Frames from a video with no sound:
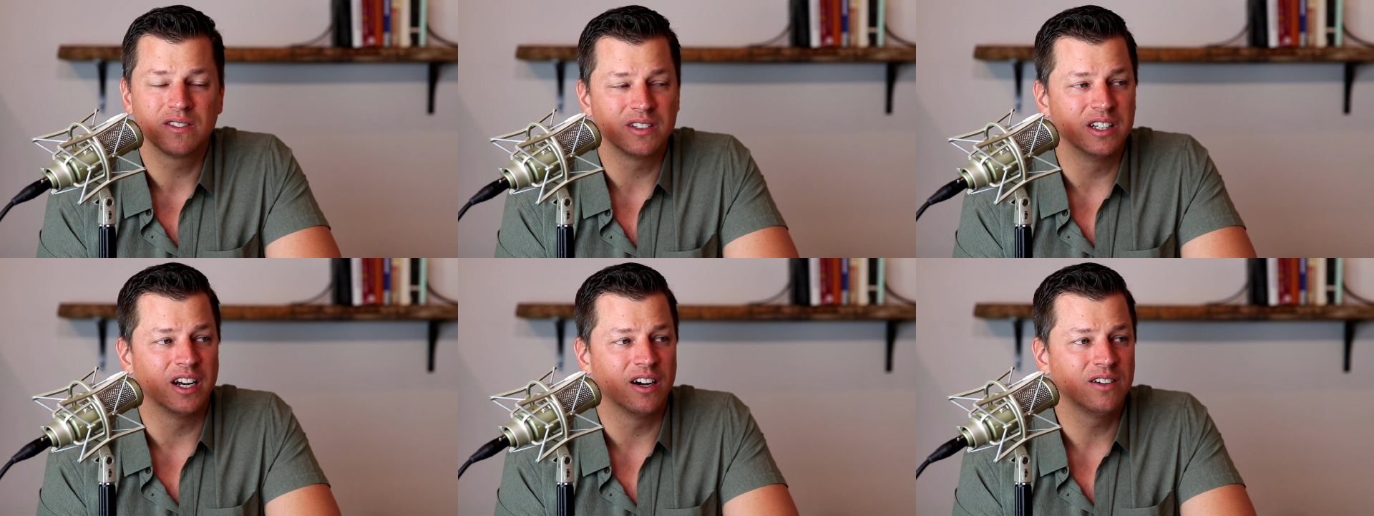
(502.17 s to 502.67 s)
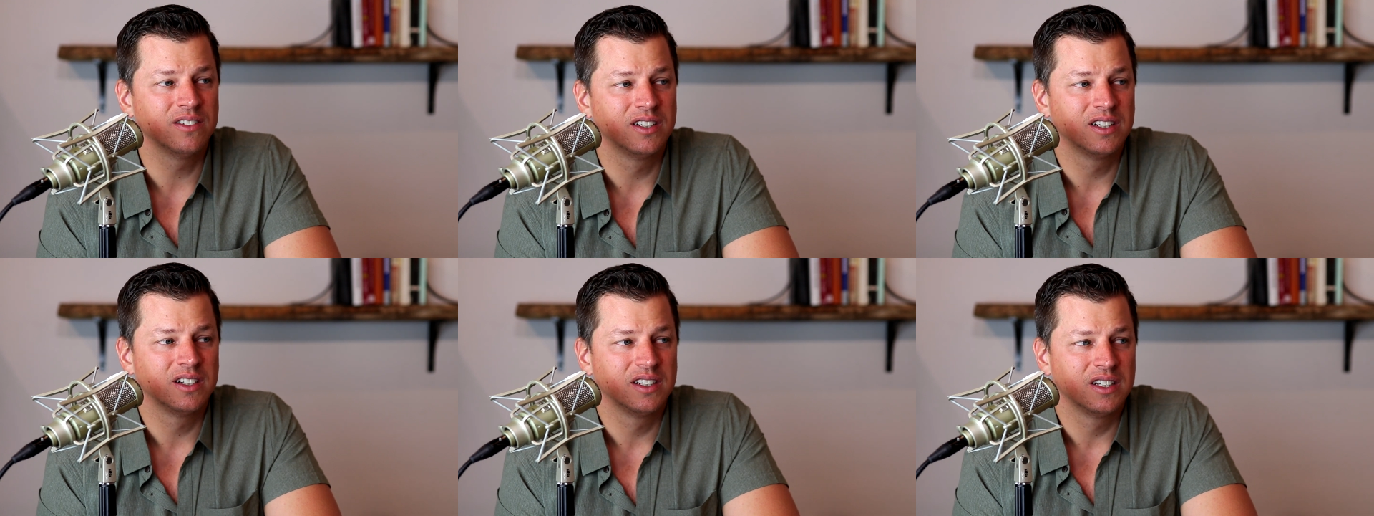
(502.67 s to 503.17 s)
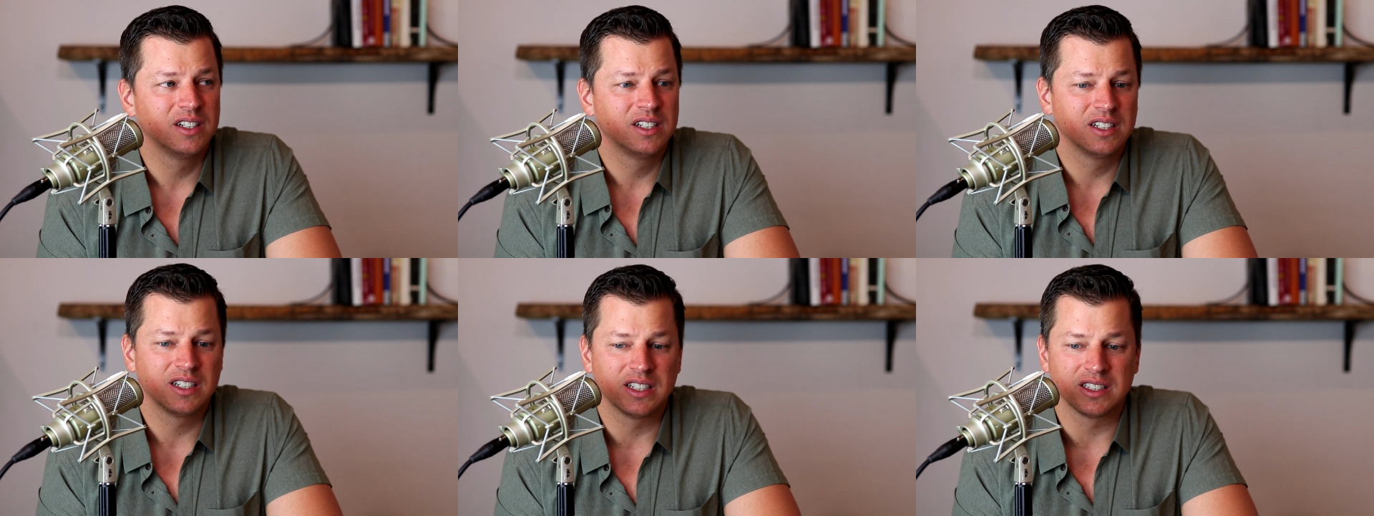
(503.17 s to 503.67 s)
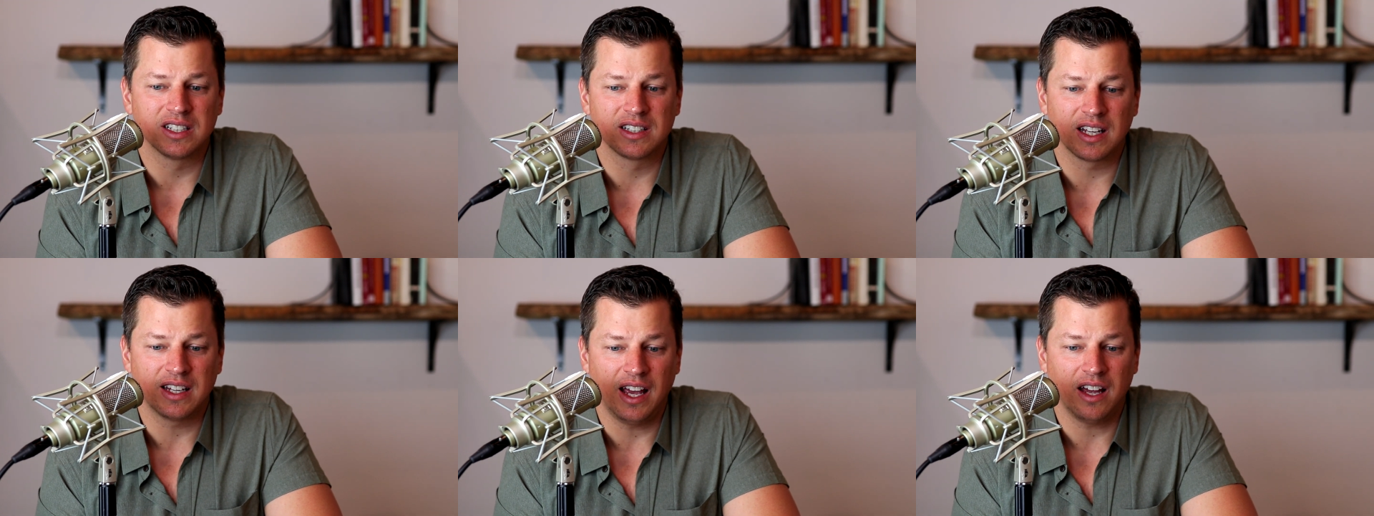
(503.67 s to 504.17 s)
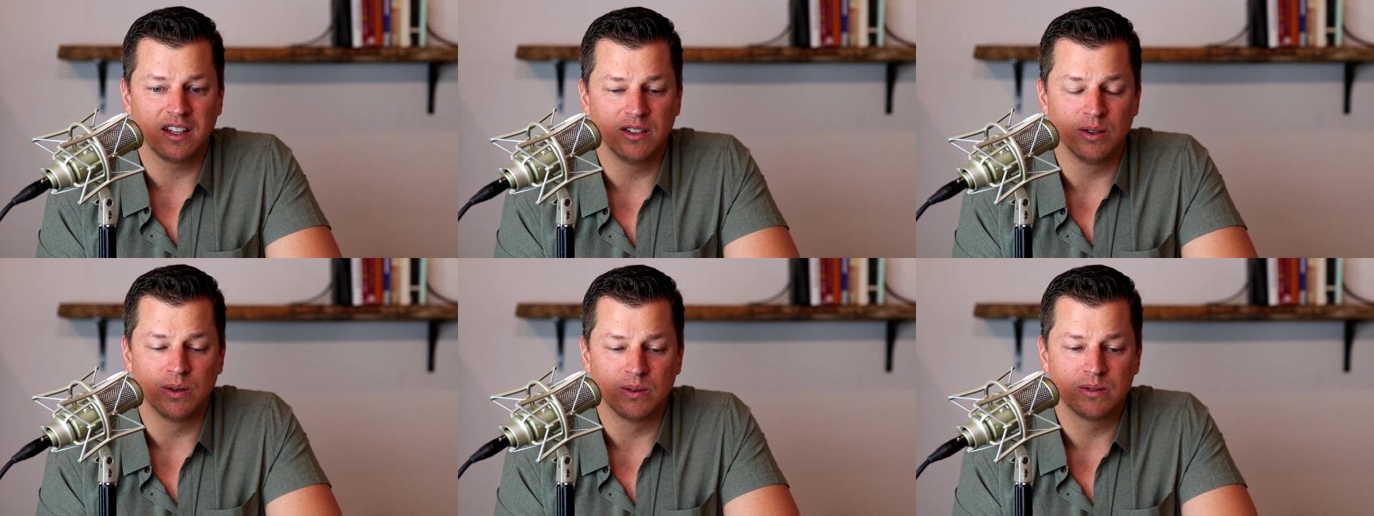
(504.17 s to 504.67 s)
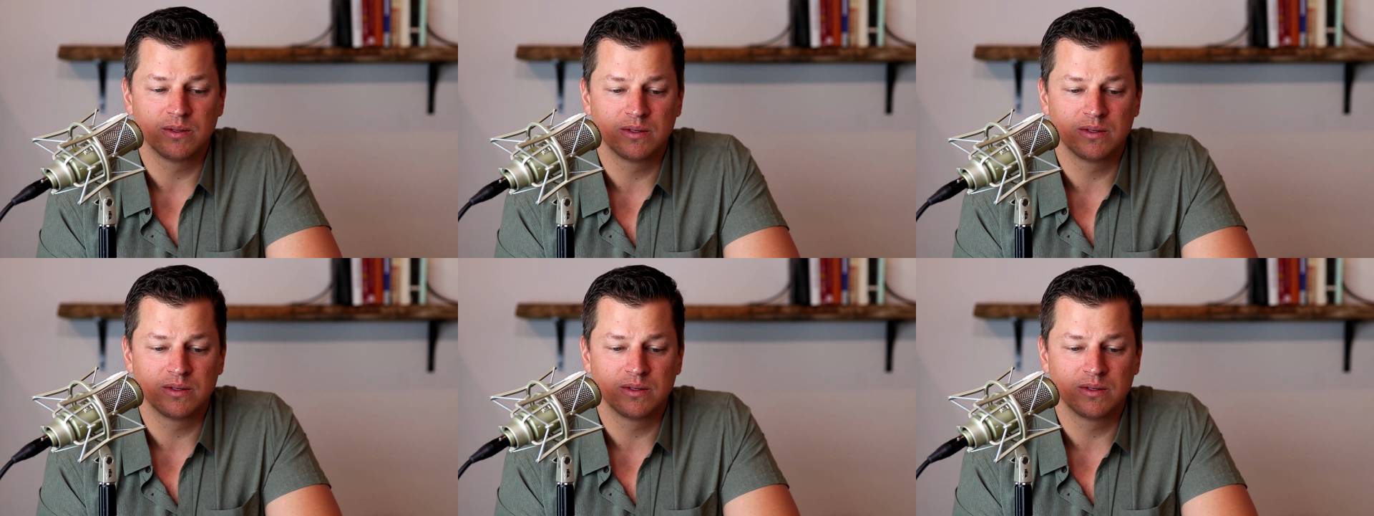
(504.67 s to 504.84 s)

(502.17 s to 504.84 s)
because it's like, yeah, you